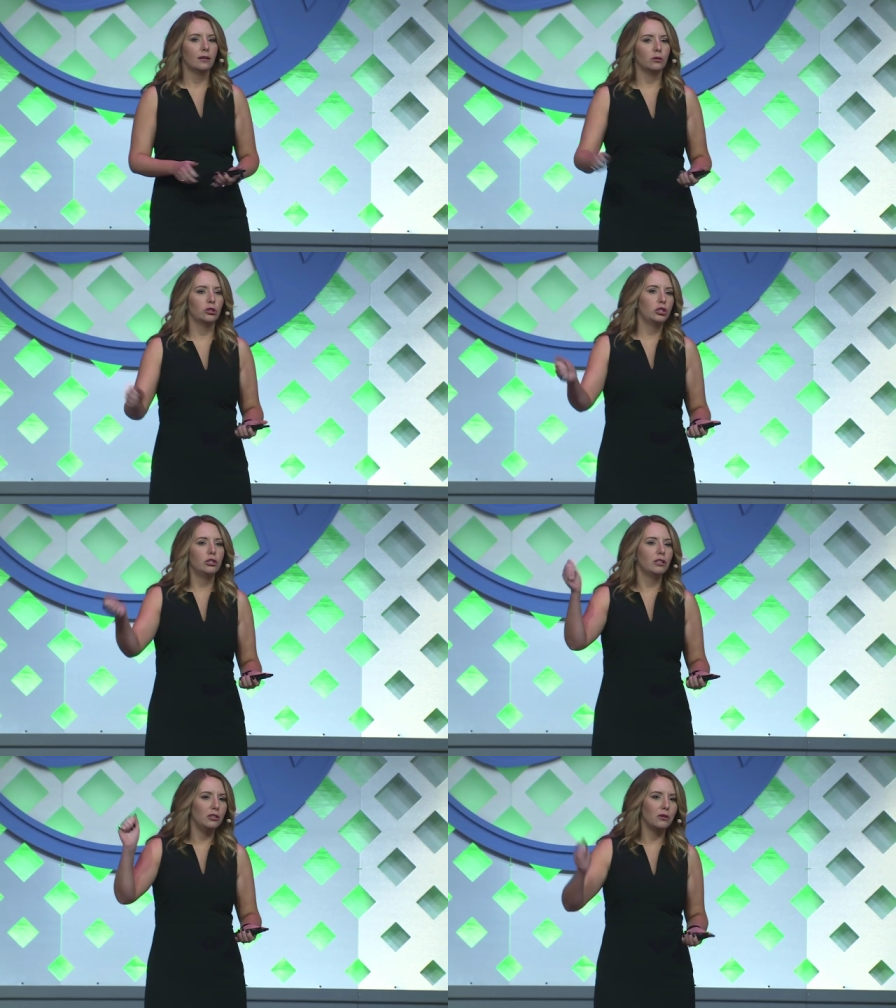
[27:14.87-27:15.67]
well,
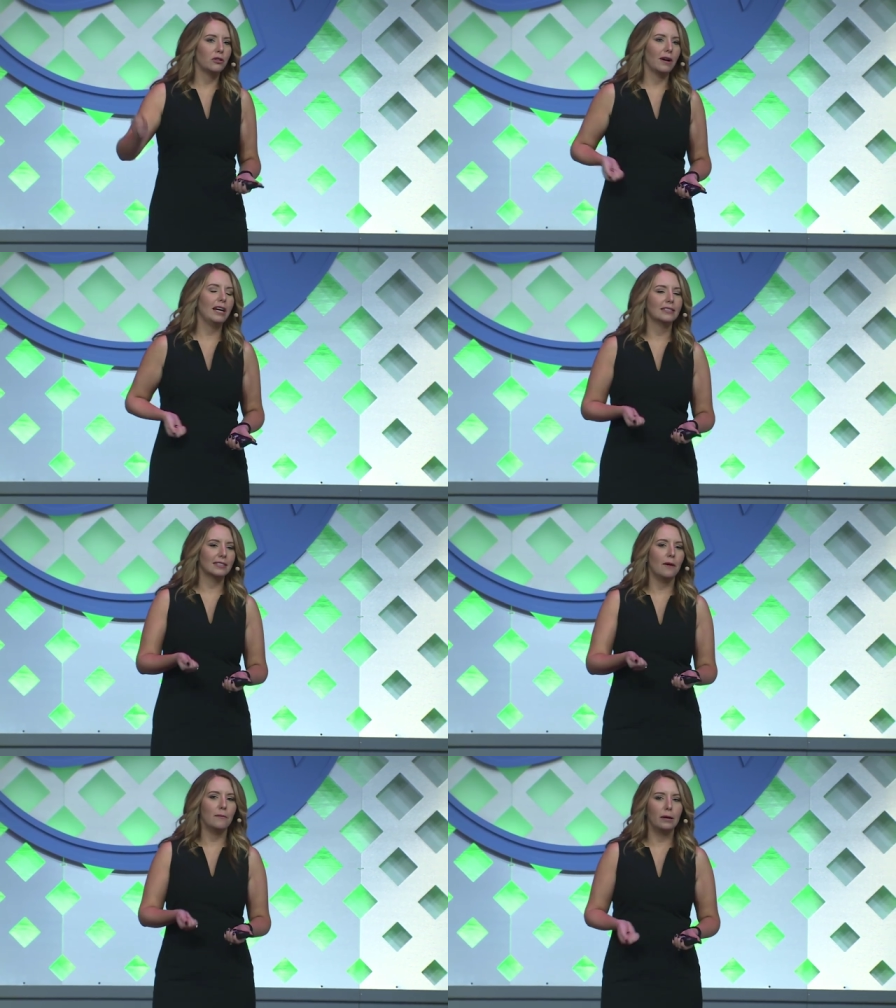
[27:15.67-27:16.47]
shoot, a new threat has
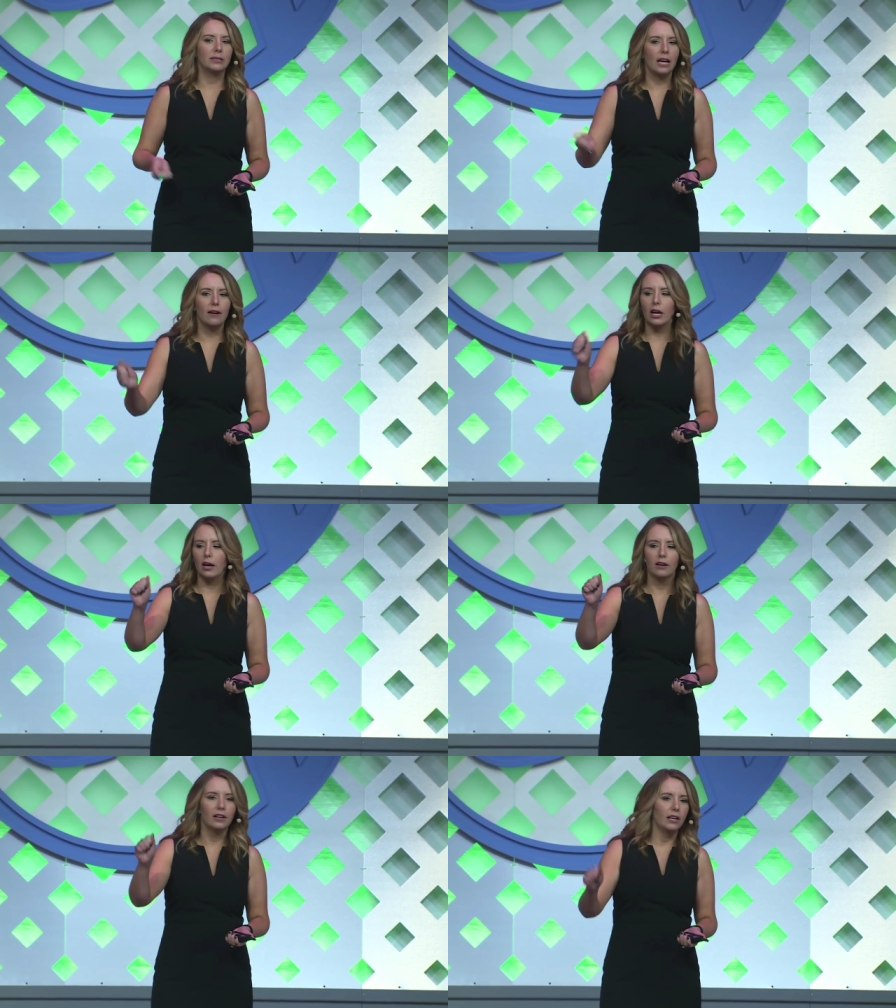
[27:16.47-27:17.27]
come up, so I've got
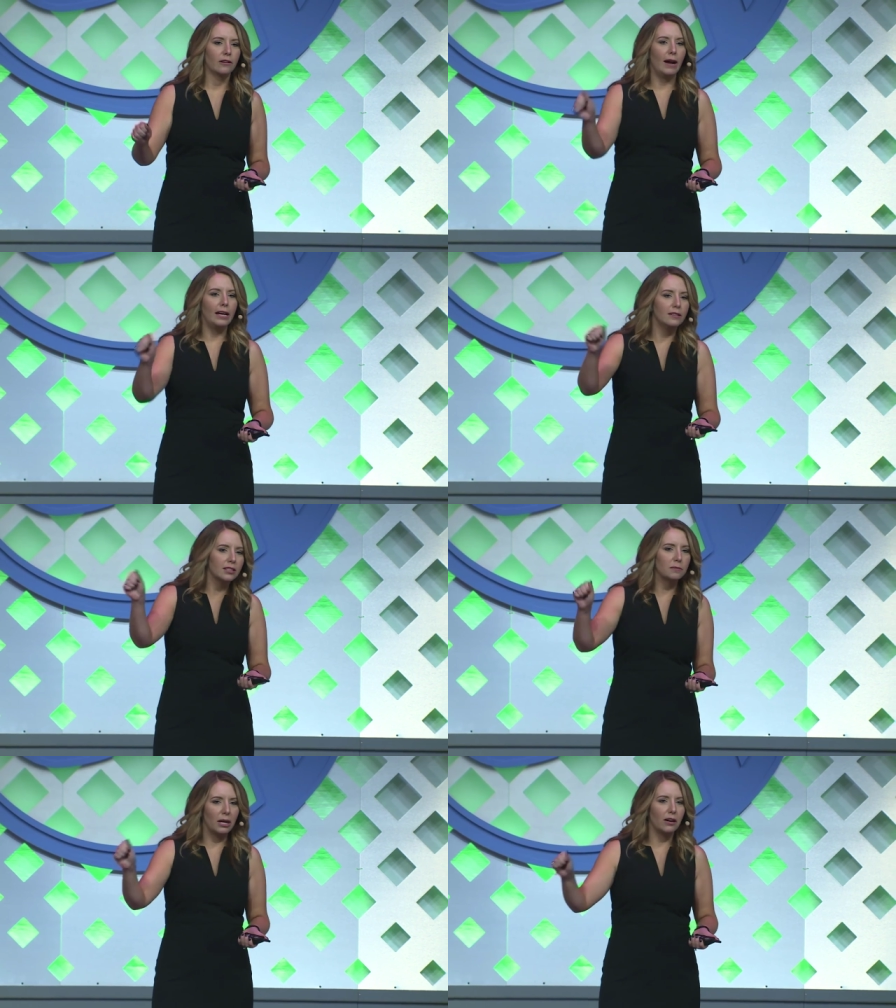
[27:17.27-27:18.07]
to write
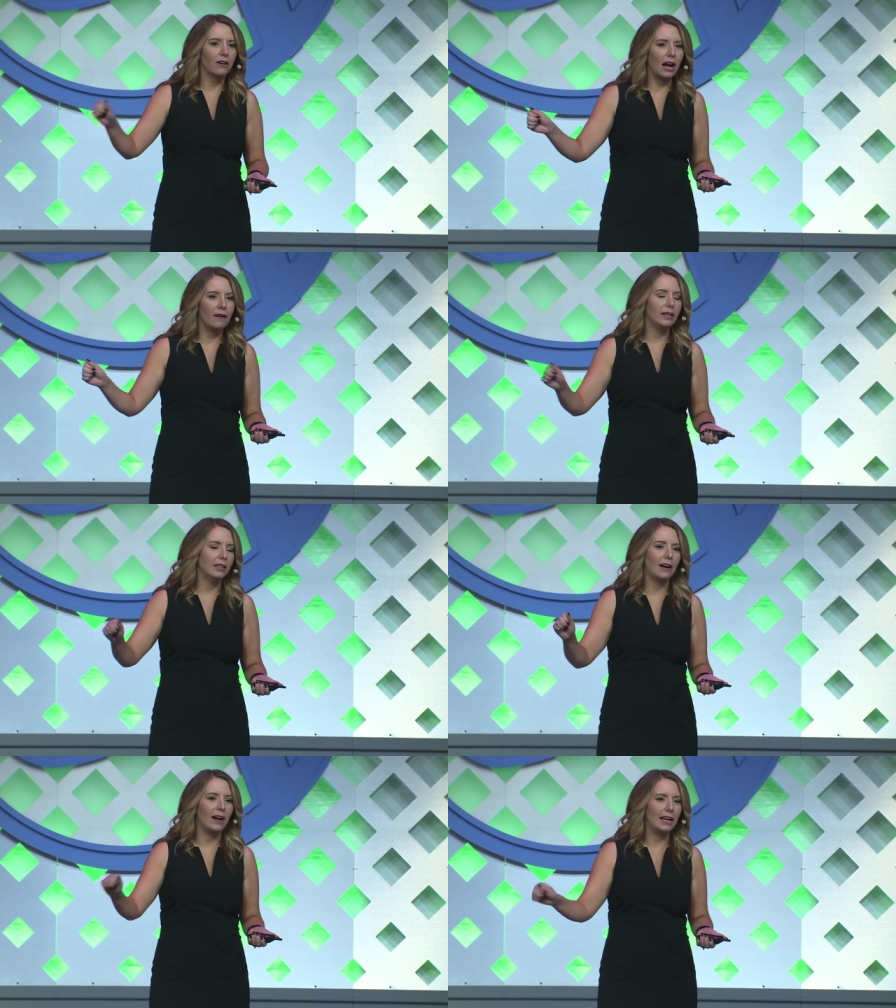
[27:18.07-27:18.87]
this paragraph in
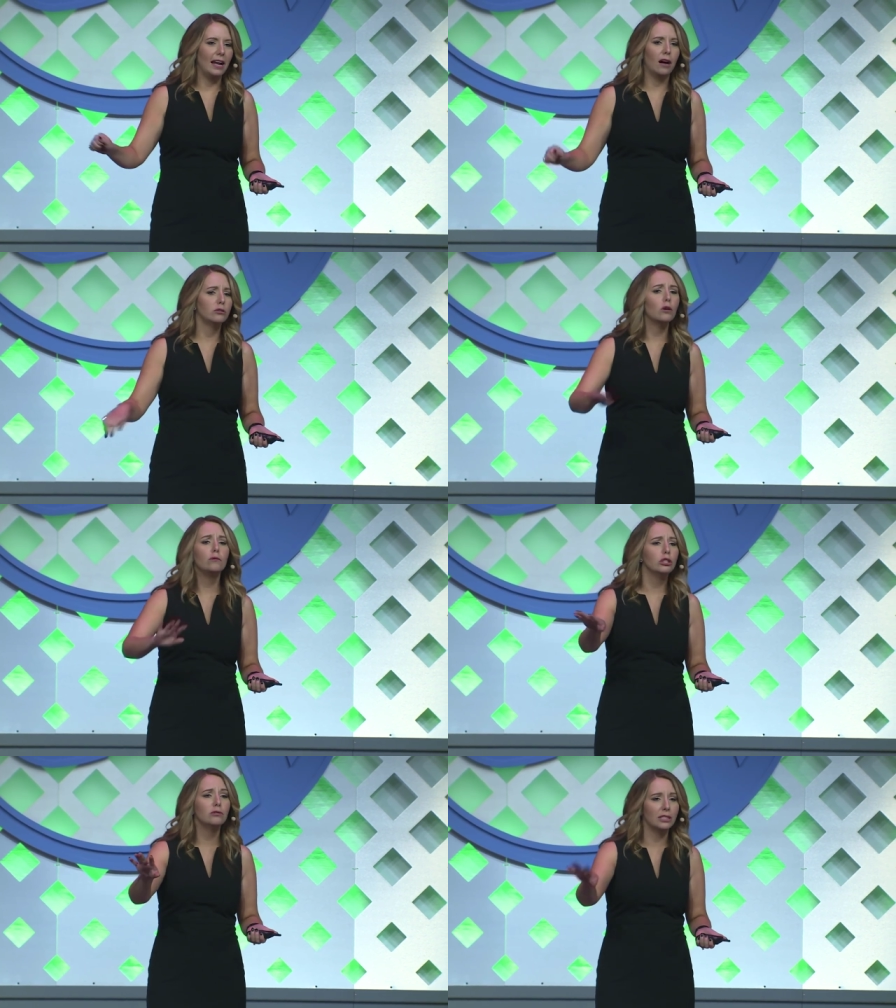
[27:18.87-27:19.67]
there right now.
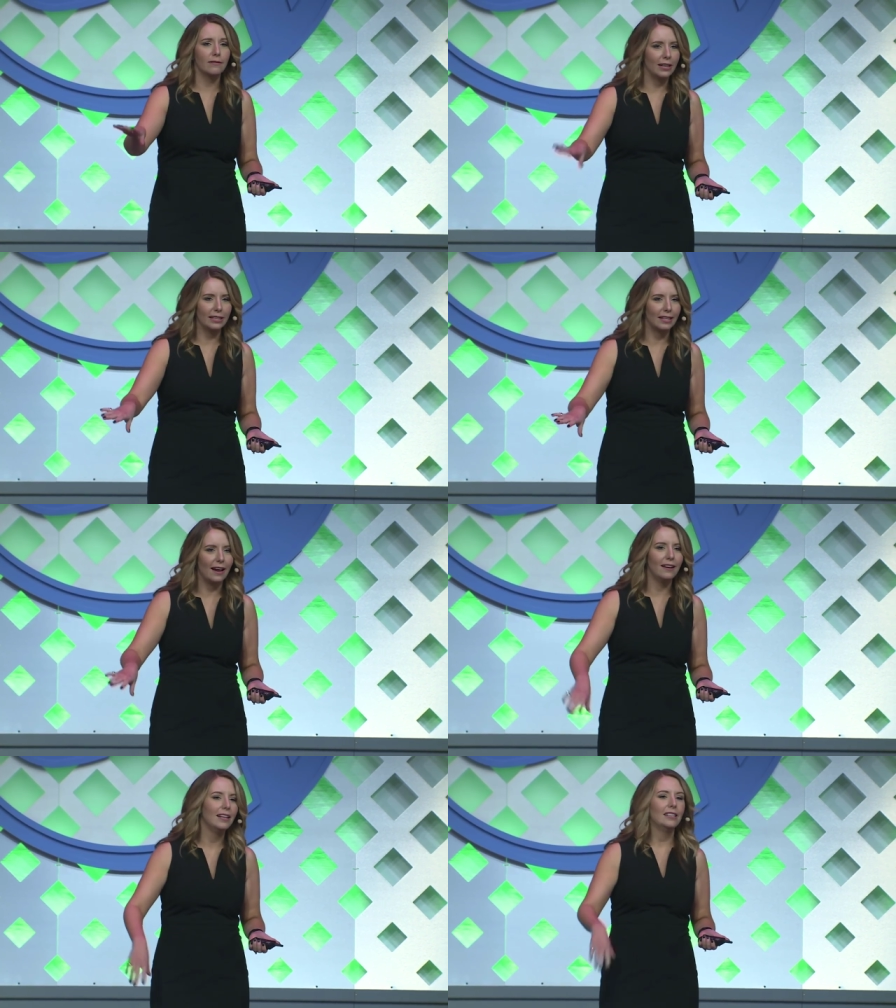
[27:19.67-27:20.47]
Don't do stuff like that.